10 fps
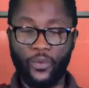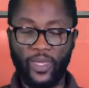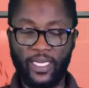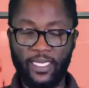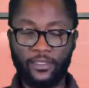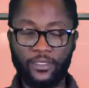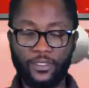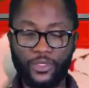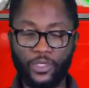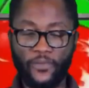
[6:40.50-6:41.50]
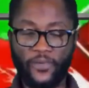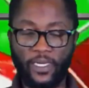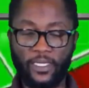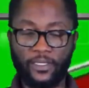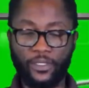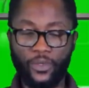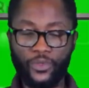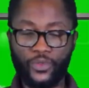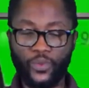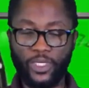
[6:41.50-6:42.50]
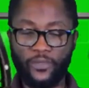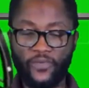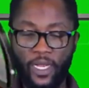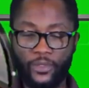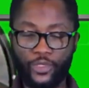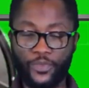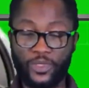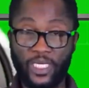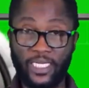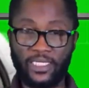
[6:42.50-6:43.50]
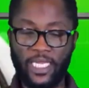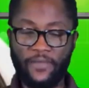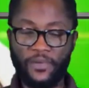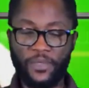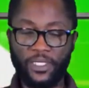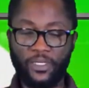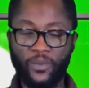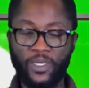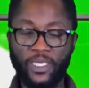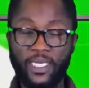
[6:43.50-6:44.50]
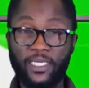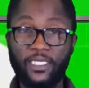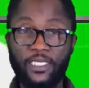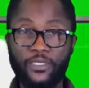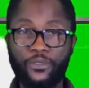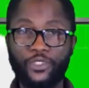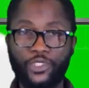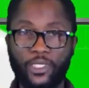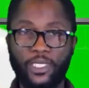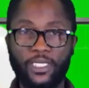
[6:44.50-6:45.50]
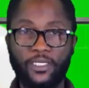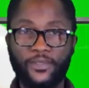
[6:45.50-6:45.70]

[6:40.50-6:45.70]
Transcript: We can't suffer those we vow to protect. Everybody will hear the news shortly.